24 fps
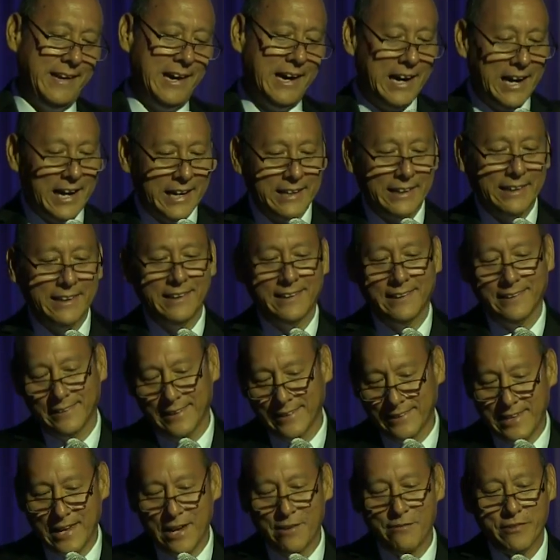Now, I,
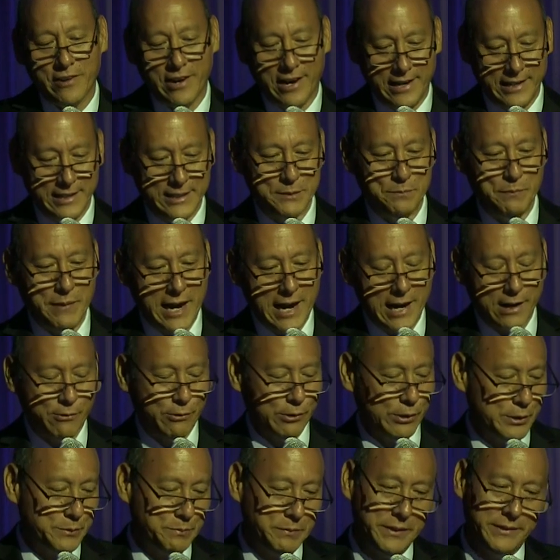the DEF CON is
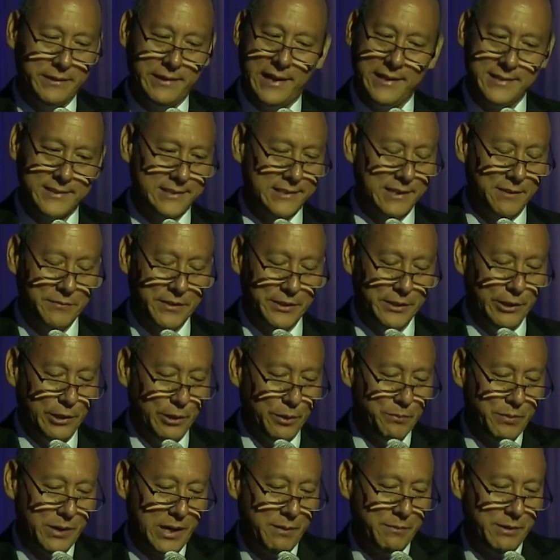backwards, but that's something the
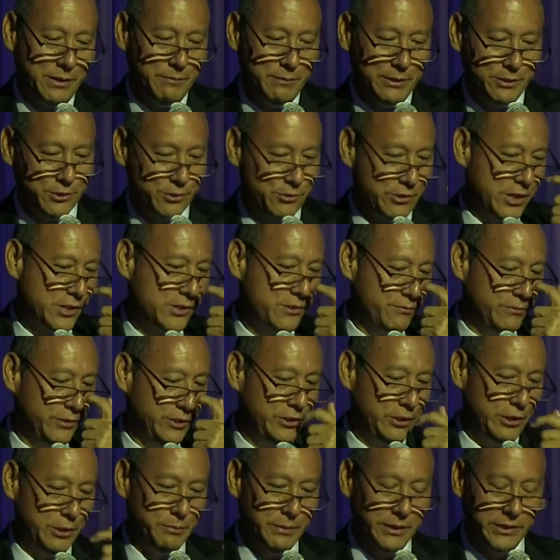Obama administration
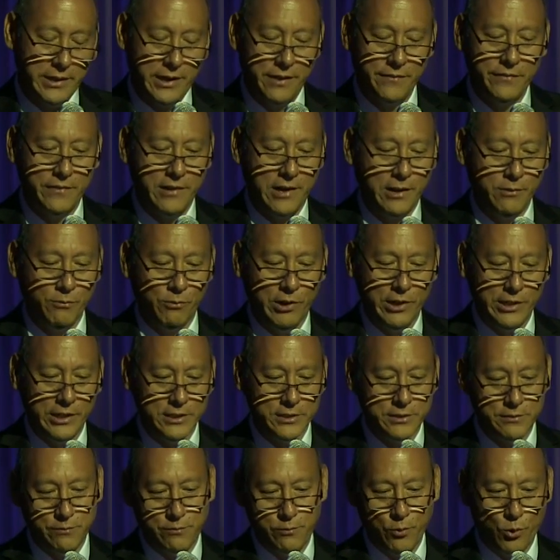would do. But DEF CON 1
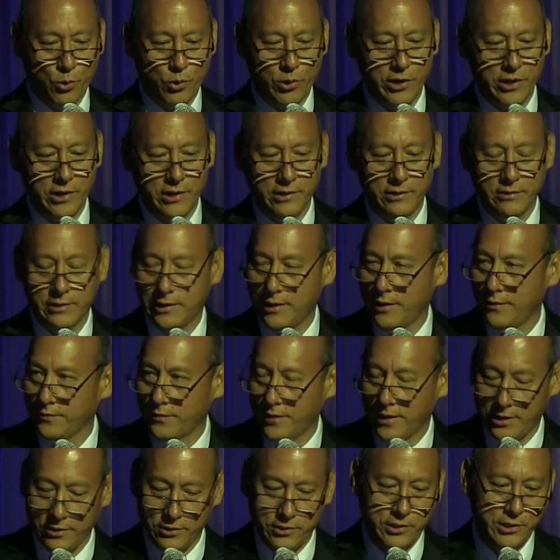is four,
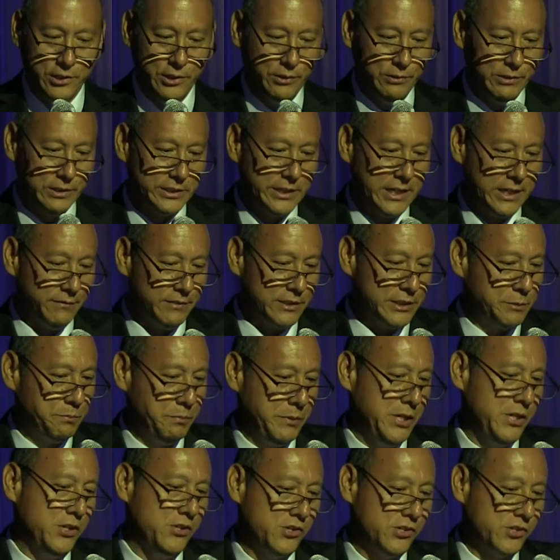DEF CON 2 is give a
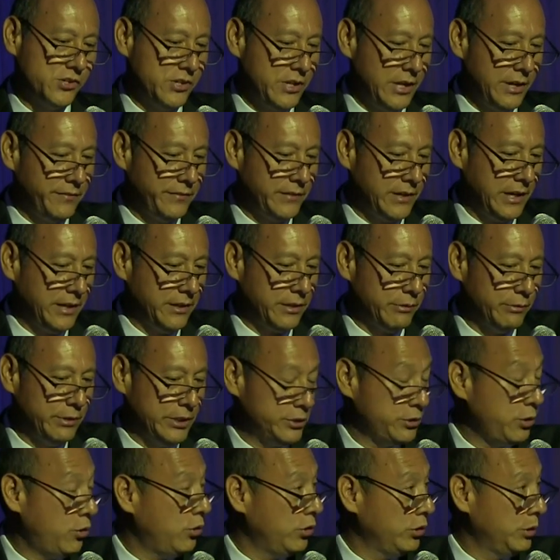speech, DEF CON
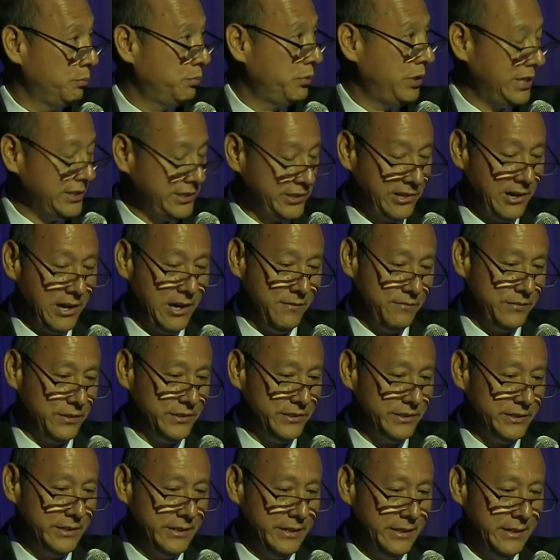3 is hold a press
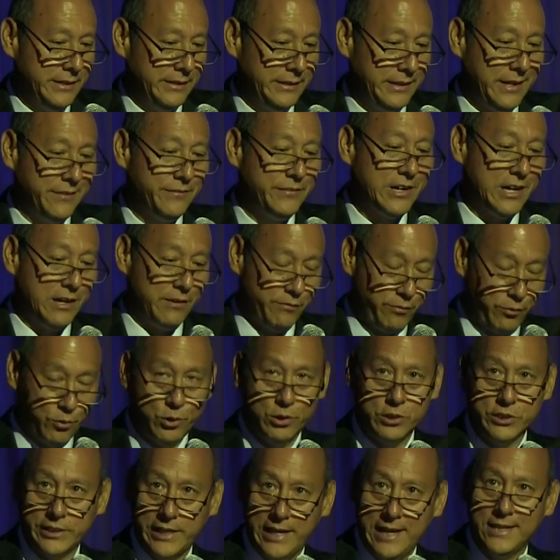conference, DEF CON
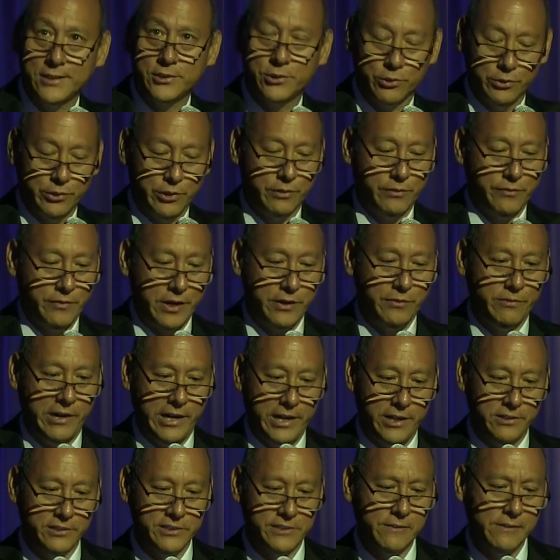4 is cancel your
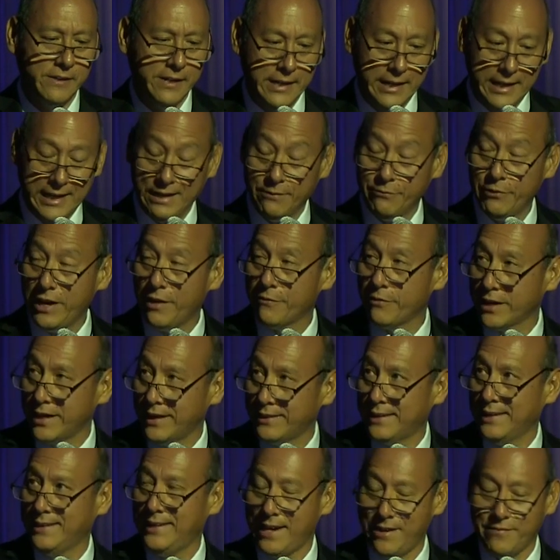fundraisers. And if we ever
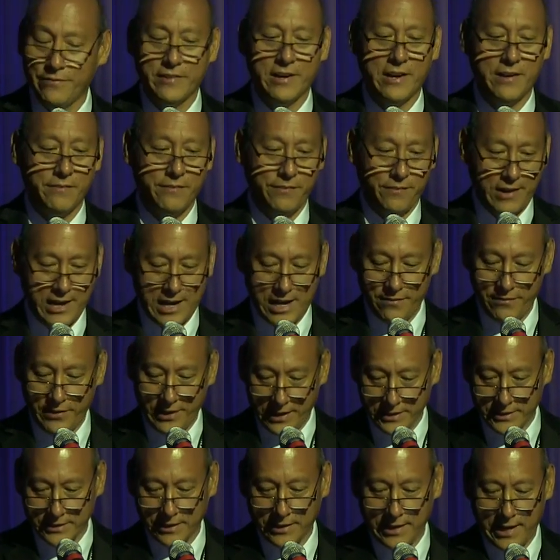get to DEF CON 5,
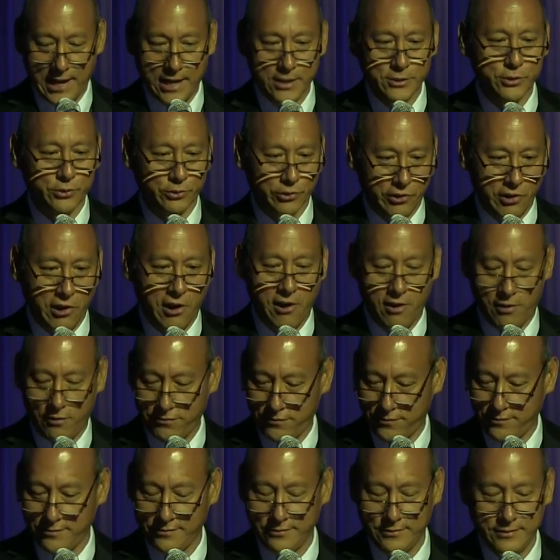he has to cancel
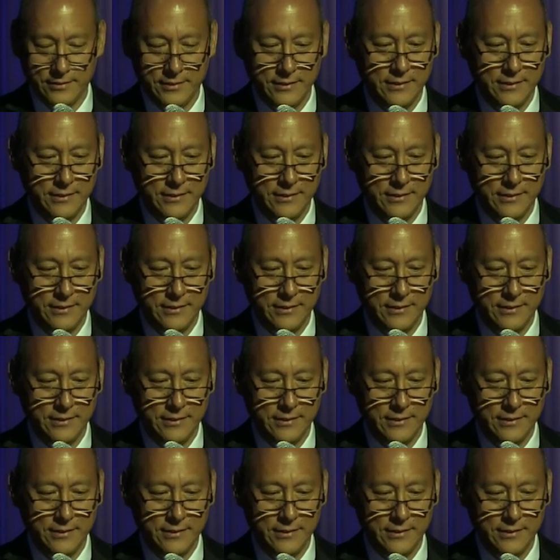golf.